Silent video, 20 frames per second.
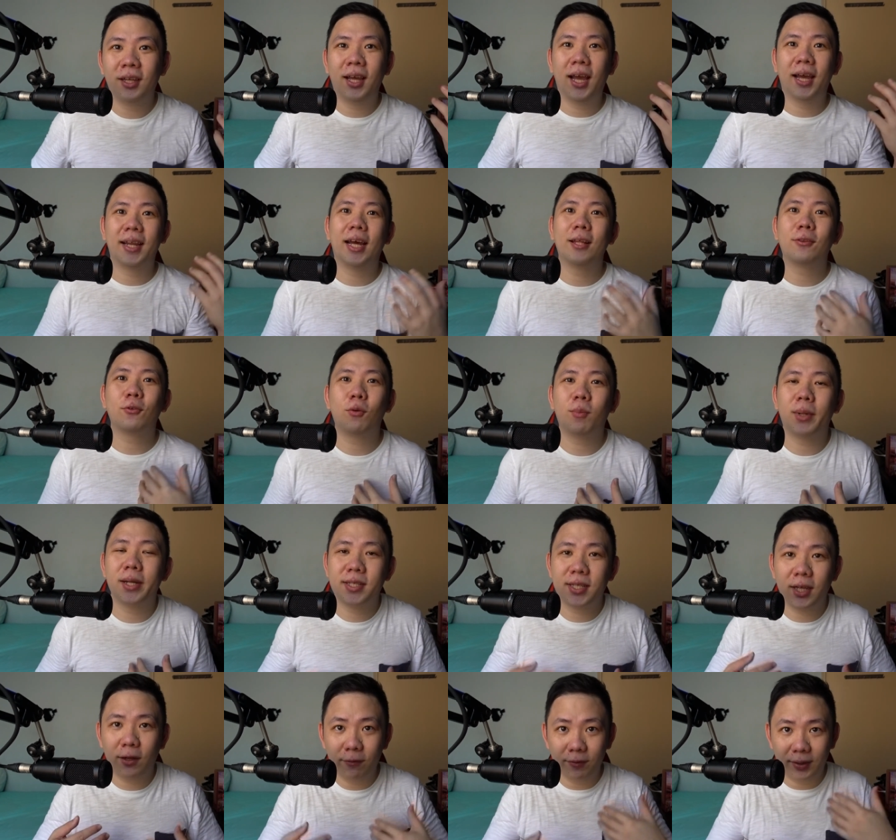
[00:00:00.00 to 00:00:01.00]
And I told
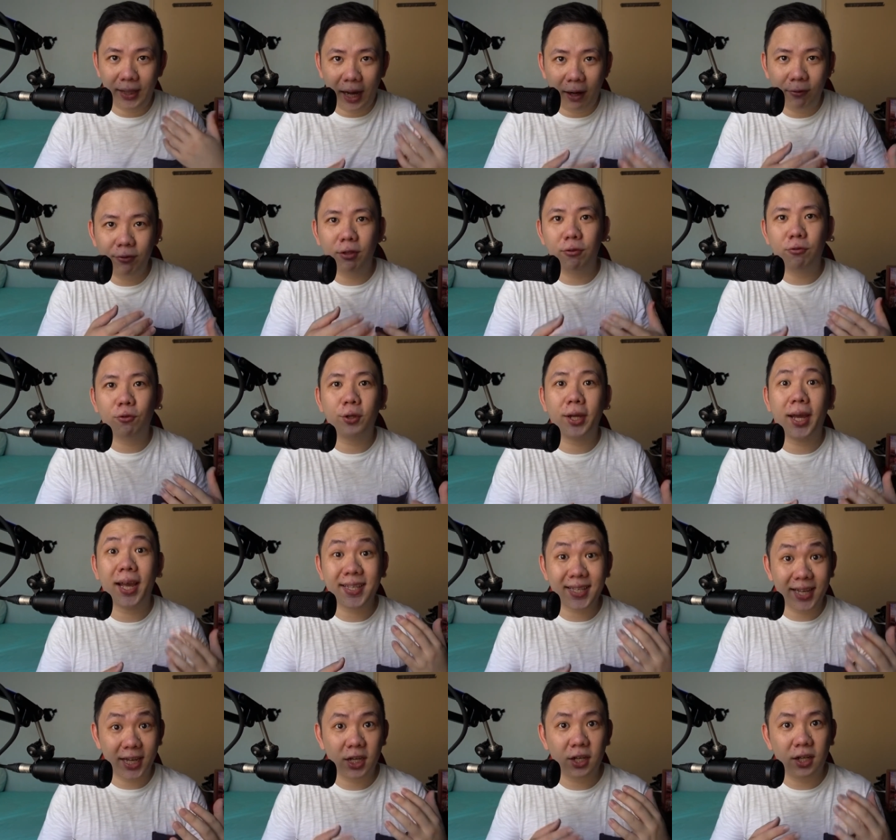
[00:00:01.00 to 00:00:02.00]
myself down the road
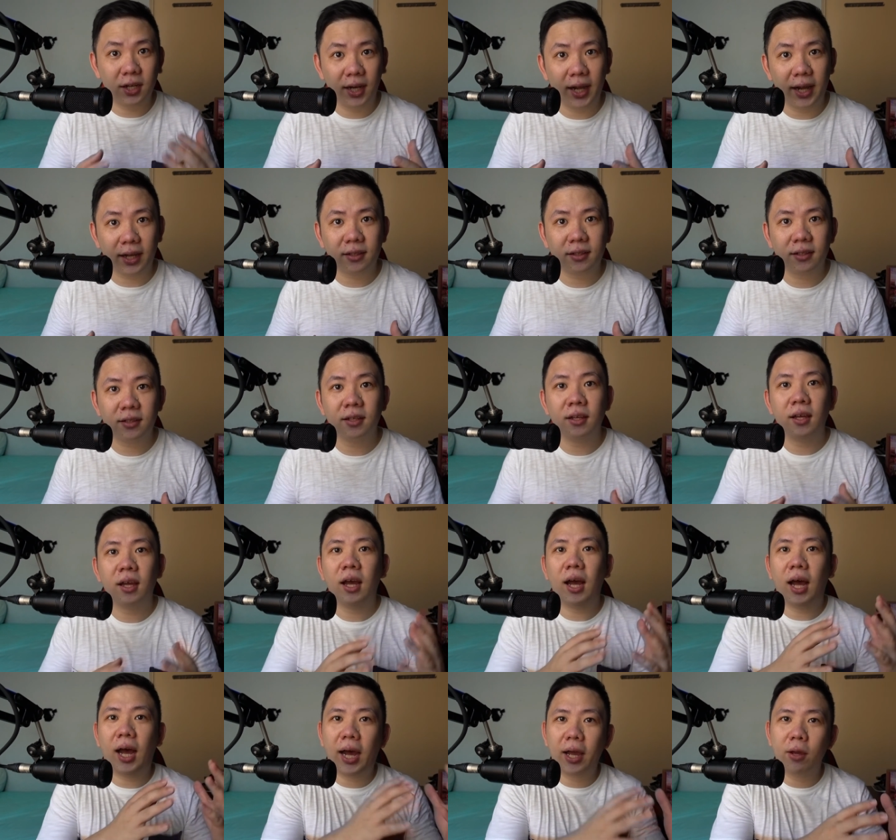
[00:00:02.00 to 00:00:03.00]
as I collect,
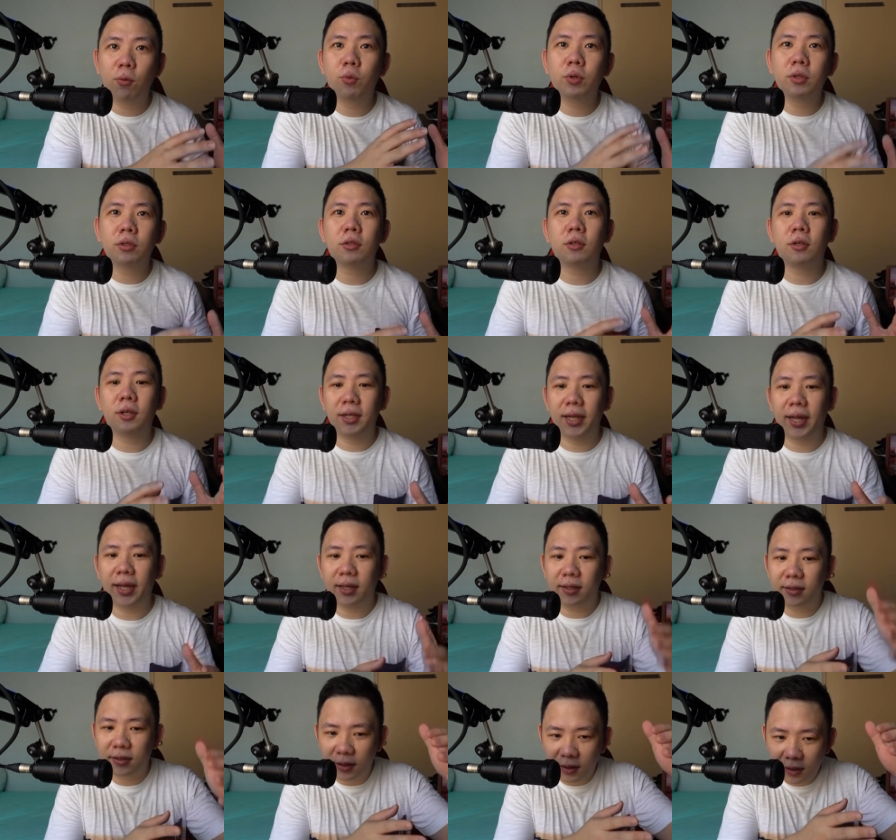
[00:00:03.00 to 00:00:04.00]
I will
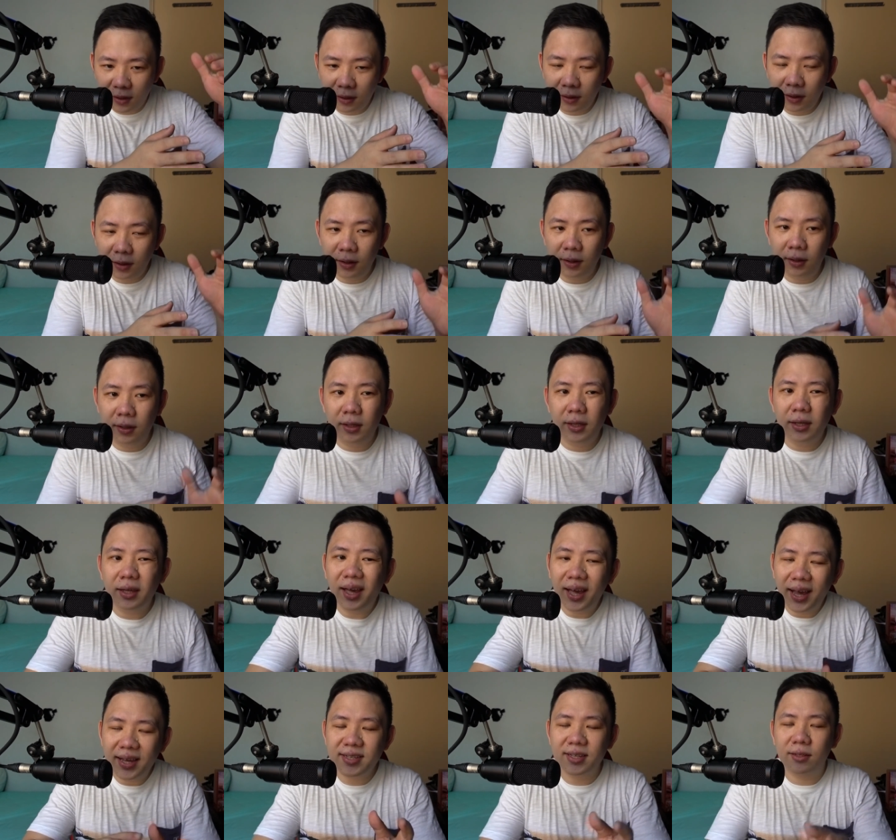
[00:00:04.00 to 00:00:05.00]
collect
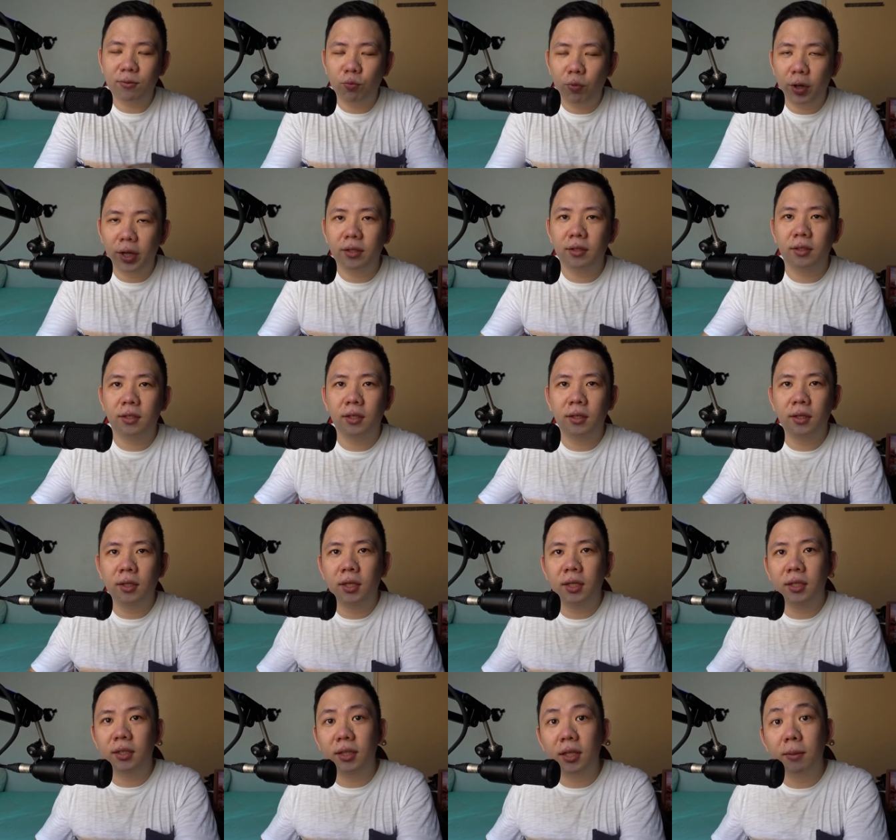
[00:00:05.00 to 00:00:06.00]
as and when
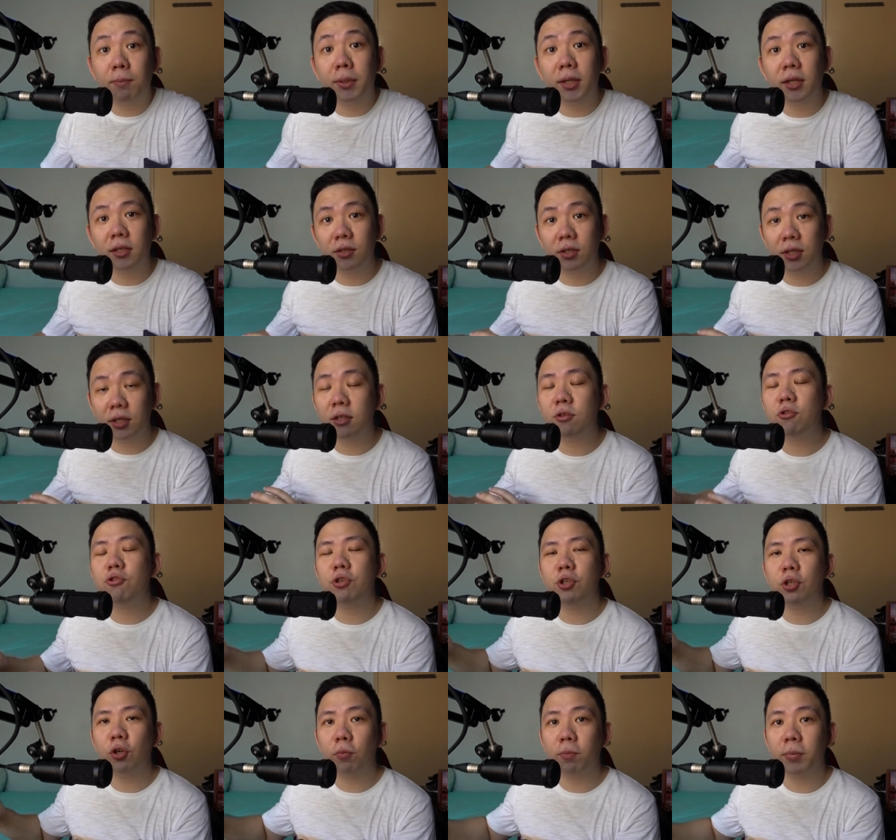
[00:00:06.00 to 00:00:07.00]
the
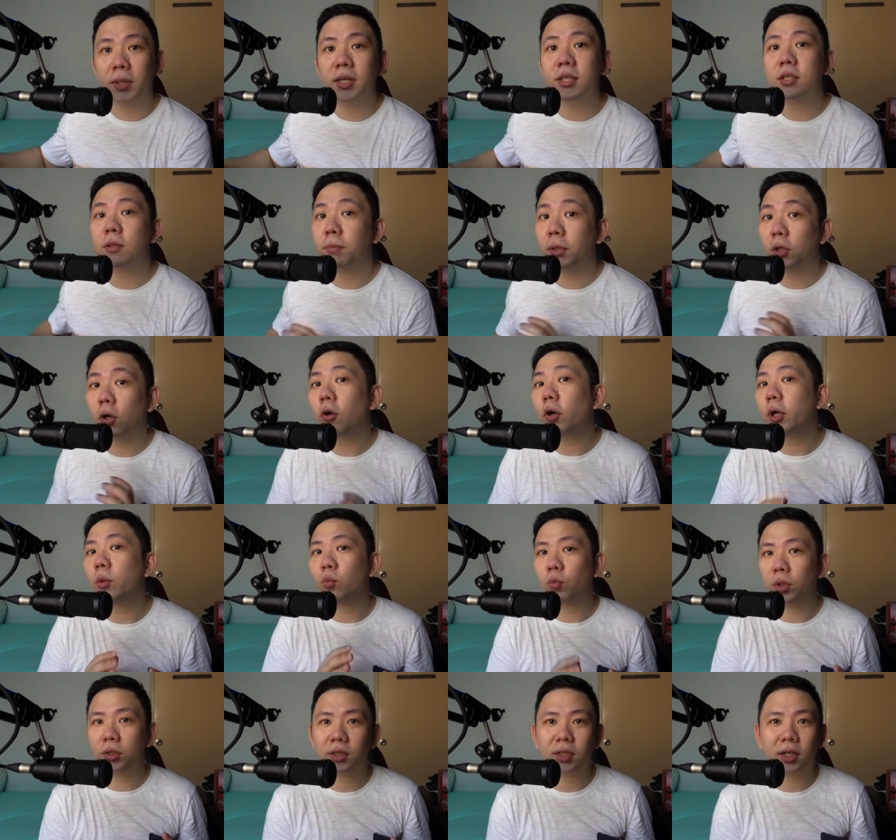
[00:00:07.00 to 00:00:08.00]
trio birds, but all in
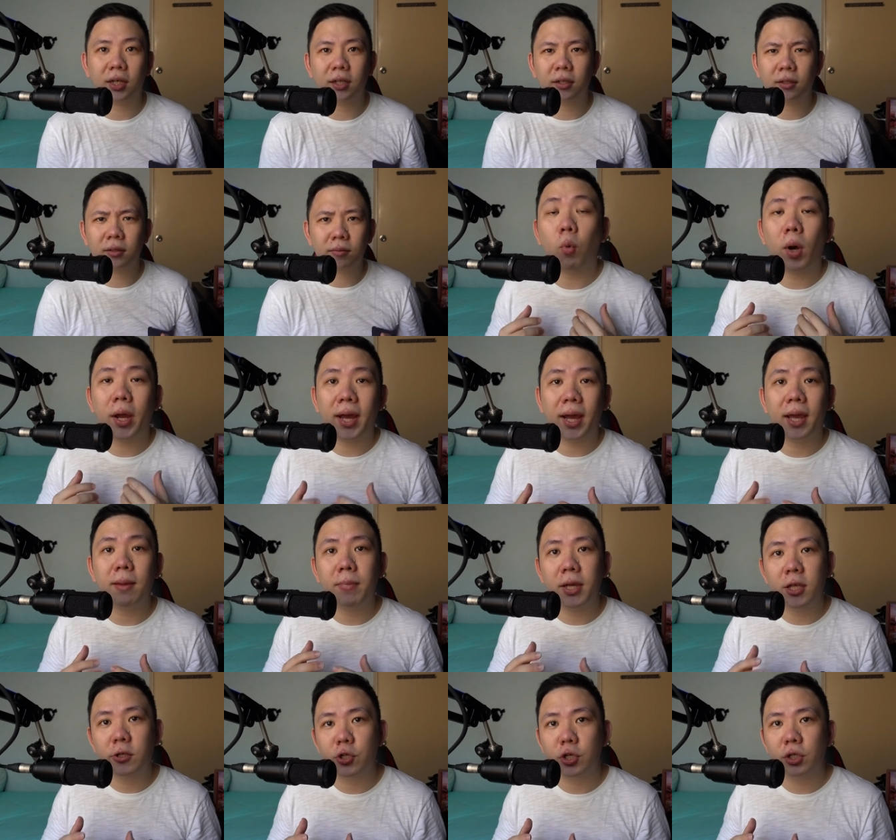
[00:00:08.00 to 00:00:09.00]
one card. Why I
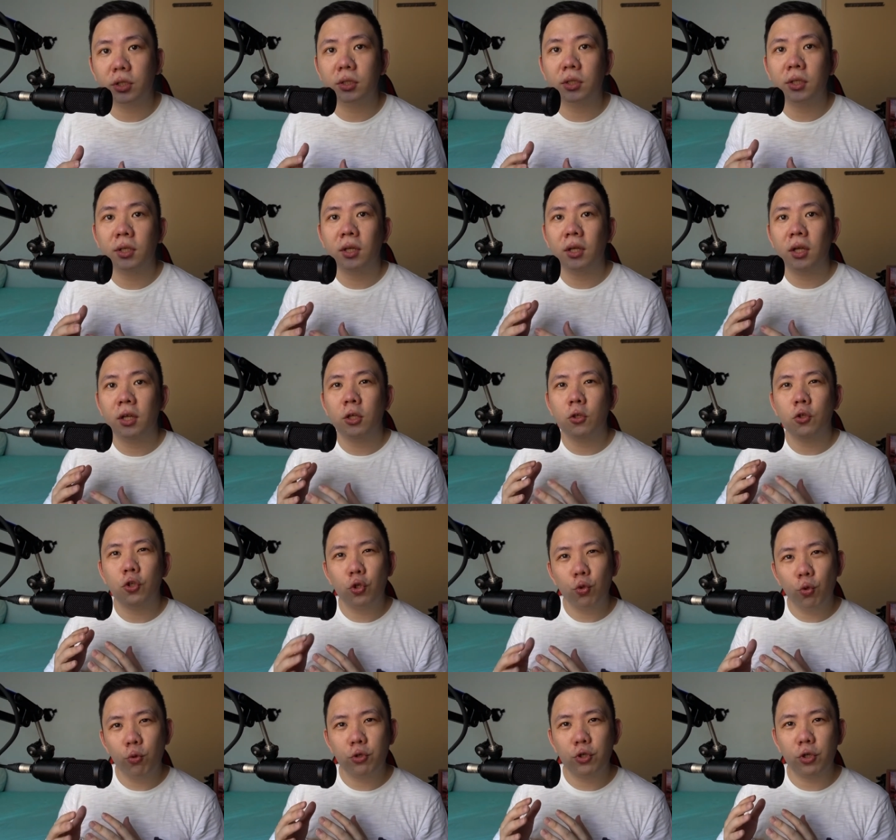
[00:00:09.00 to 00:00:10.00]
mentioned
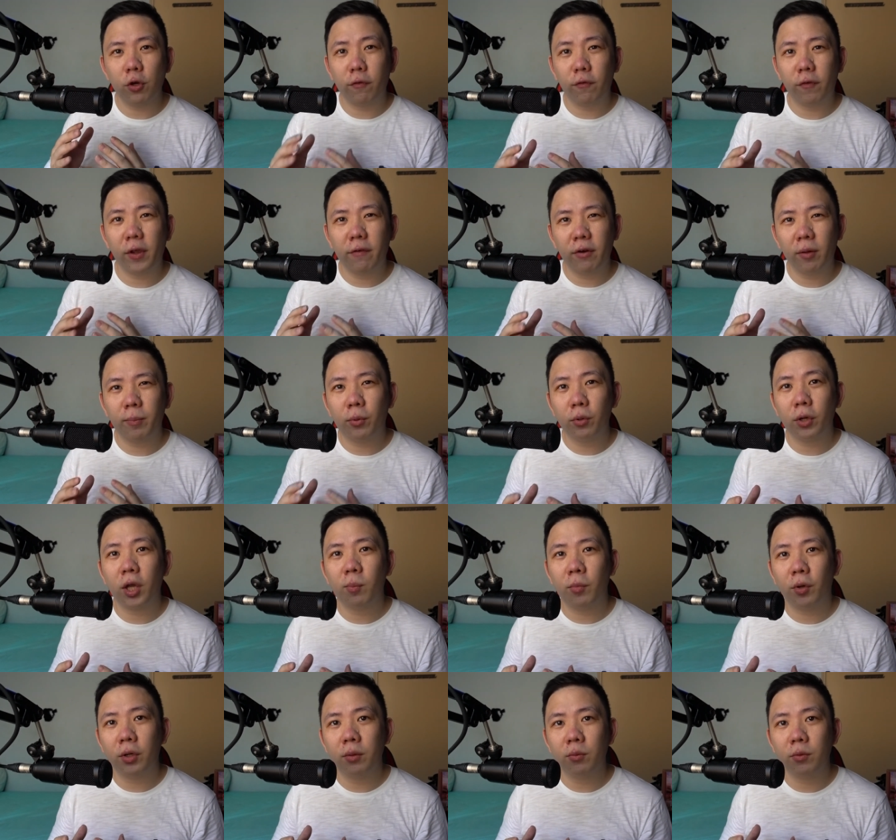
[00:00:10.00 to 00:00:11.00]
choose your favorite
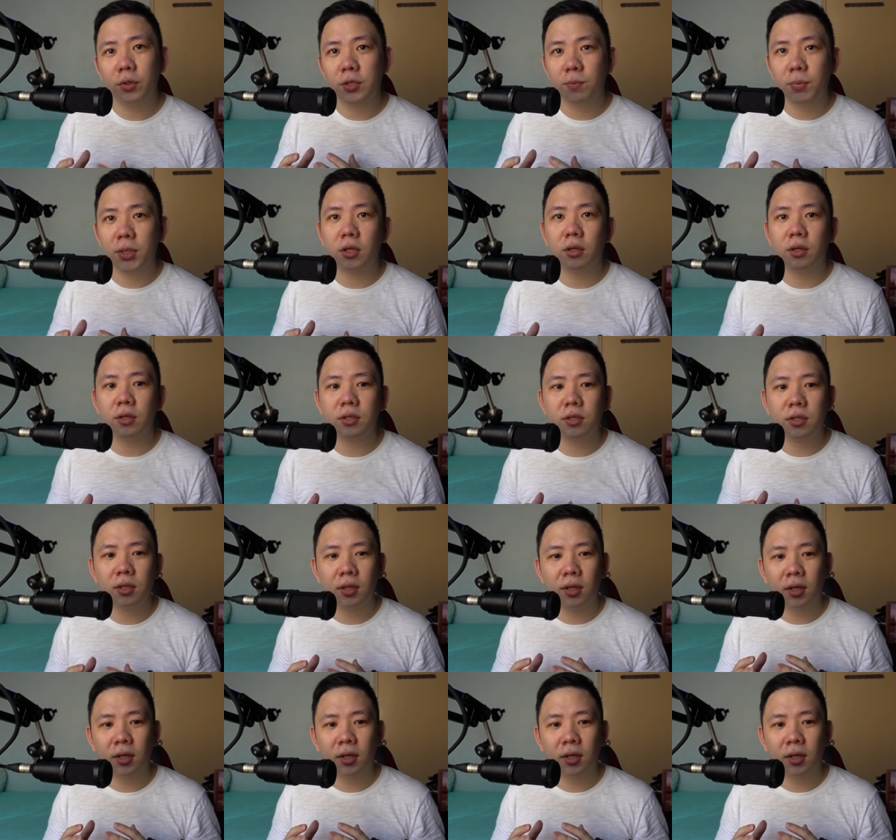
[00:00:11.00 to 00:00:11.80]
Pokemon was because